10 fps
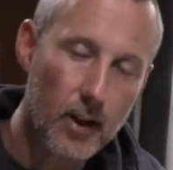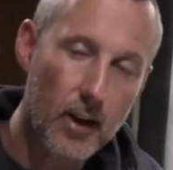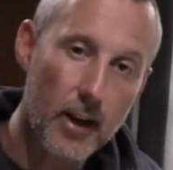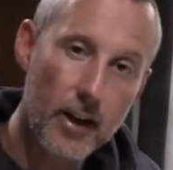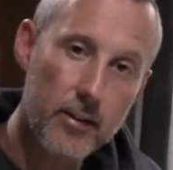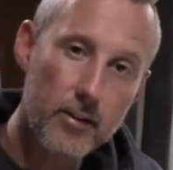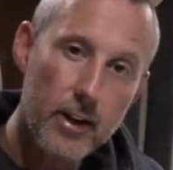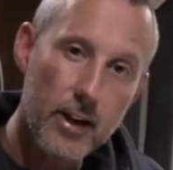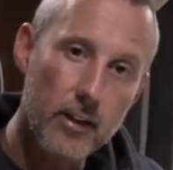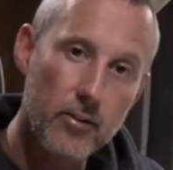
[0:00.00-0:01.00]
and
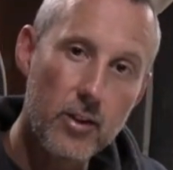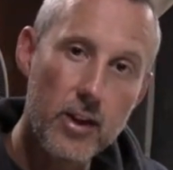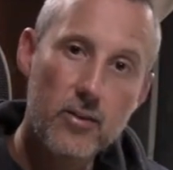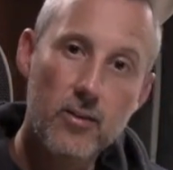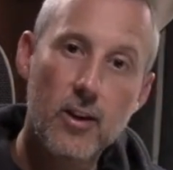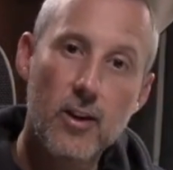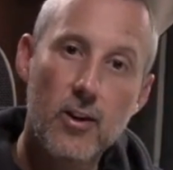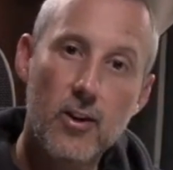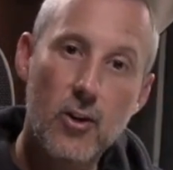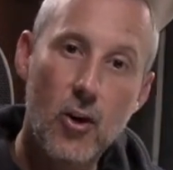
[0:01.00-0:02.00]
it's this
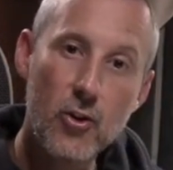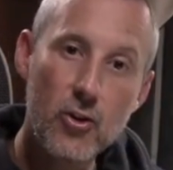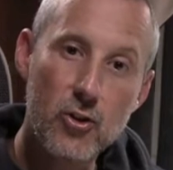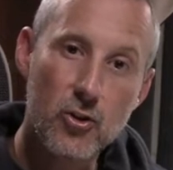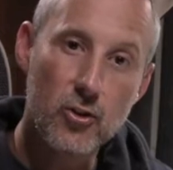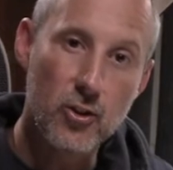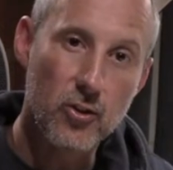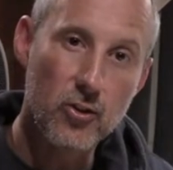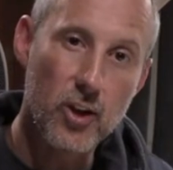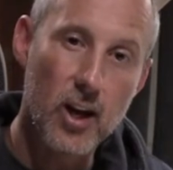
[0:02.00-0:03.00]

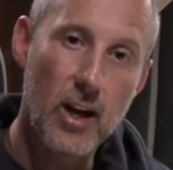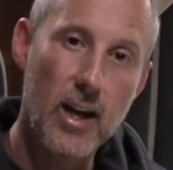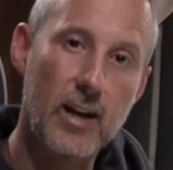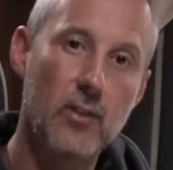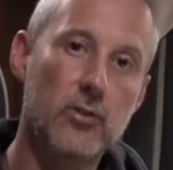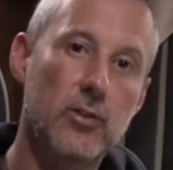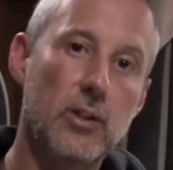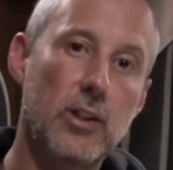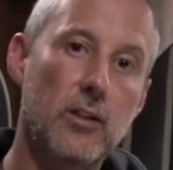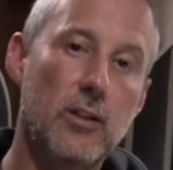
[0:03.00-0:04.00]
consciousness that allows
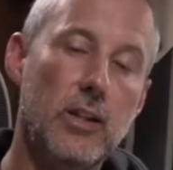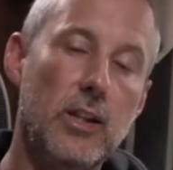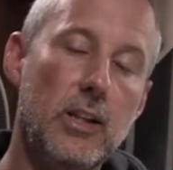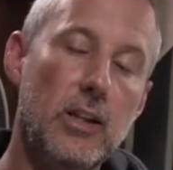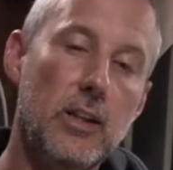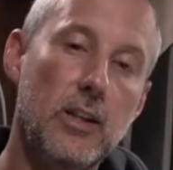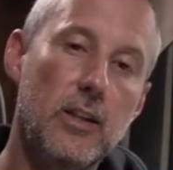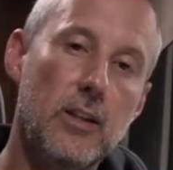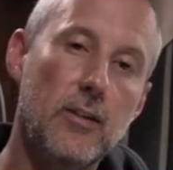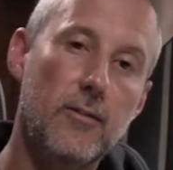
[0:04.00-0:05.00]
the
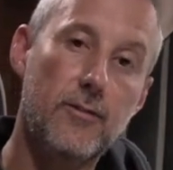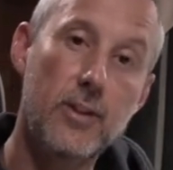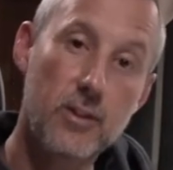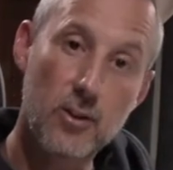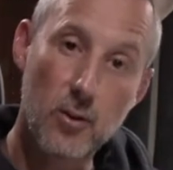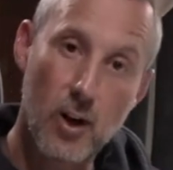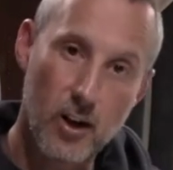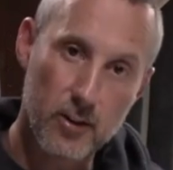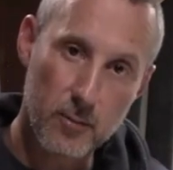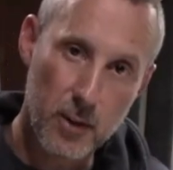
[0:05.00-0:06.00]
physical
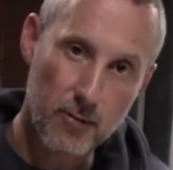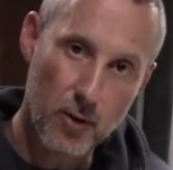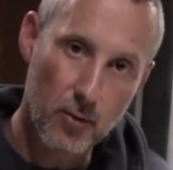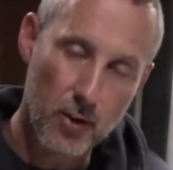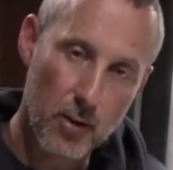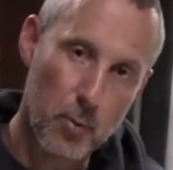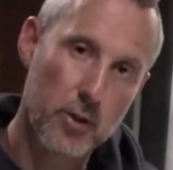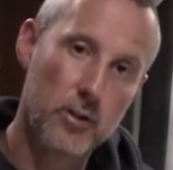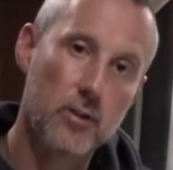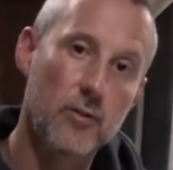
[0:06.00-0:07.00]
heart to be involved in the
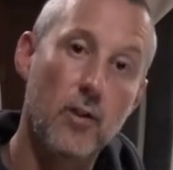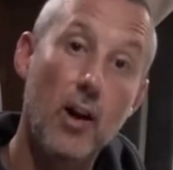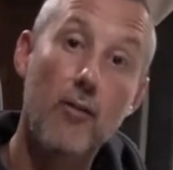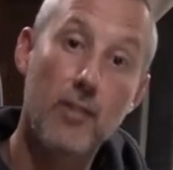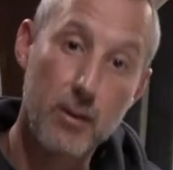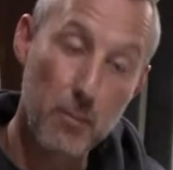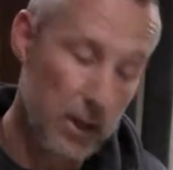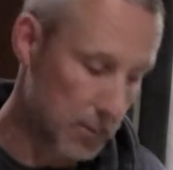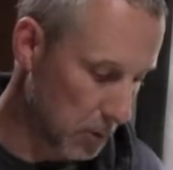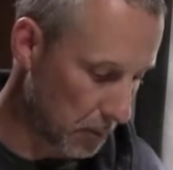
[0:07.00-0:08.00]
process of loving
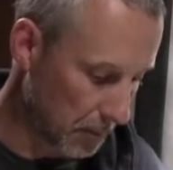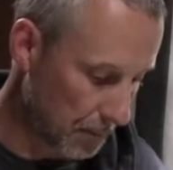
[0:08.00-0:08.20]
people.